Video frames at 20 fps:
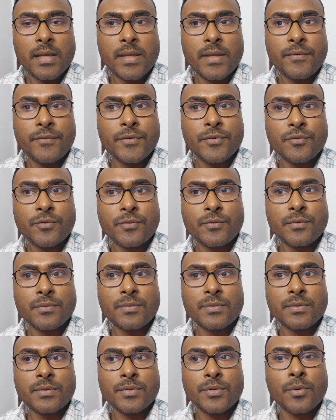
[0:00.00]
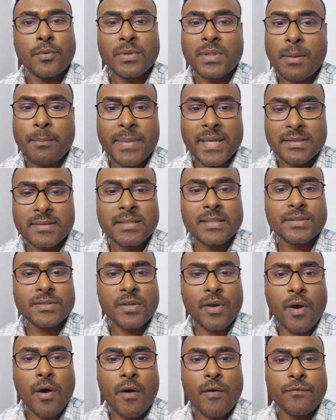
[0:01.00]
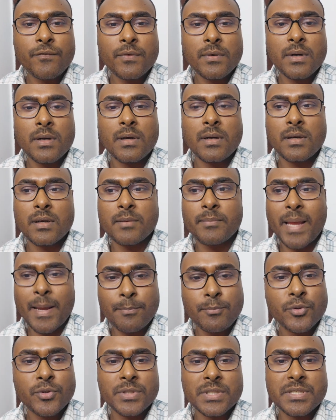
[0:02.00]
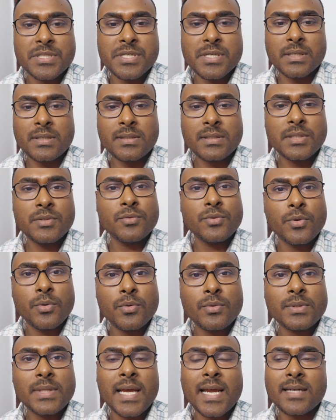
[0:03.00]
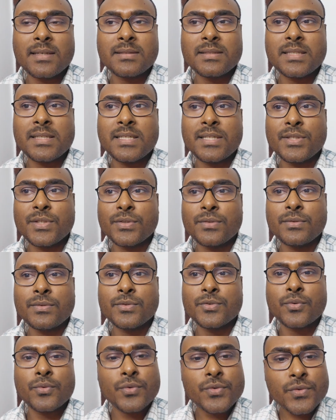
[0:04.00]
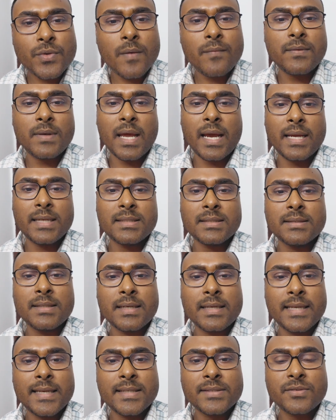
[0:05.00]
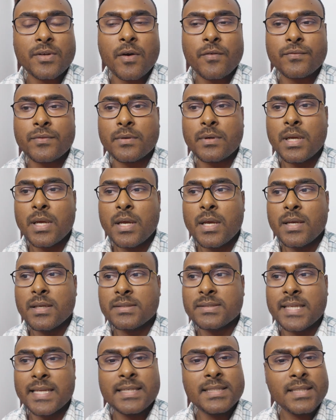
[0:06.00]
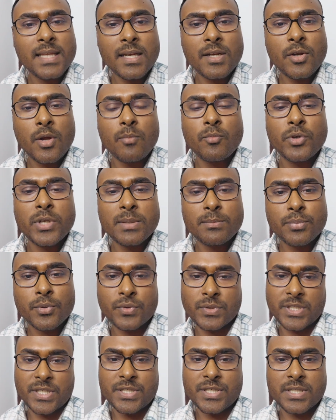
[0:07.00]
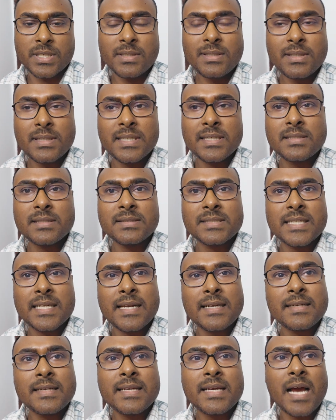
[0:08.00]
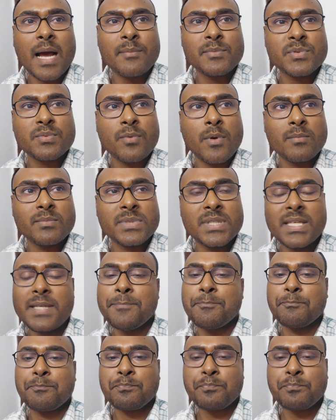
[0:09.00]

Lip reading: if you know the basics of map projection, you know that the source of light in the case of zenithal mnemonic projection, it generally comes from the